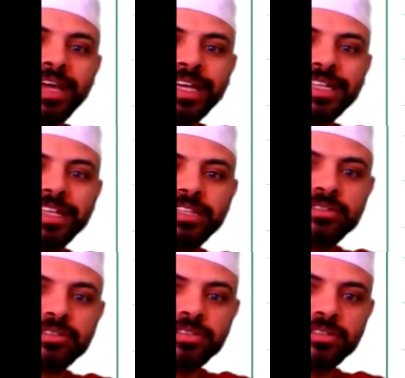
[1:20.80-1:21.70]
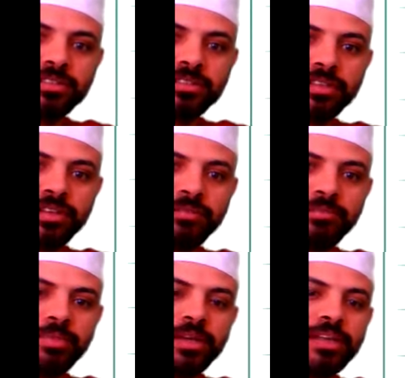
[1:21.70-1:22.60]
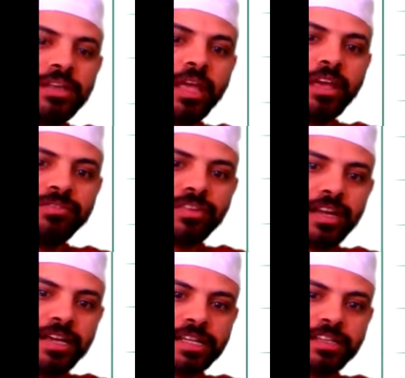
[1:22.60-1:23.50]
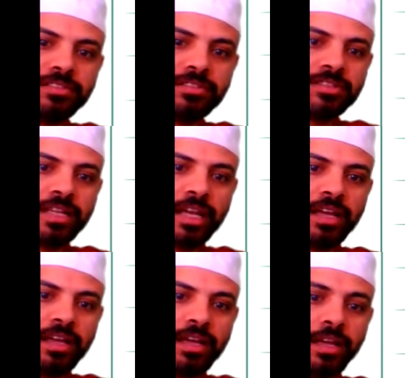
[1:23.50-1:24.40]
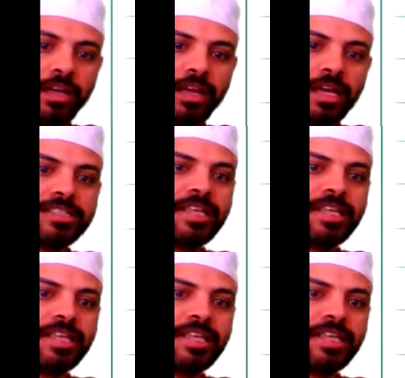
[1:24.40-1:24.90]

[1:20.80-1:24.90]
light letters, making every light letters as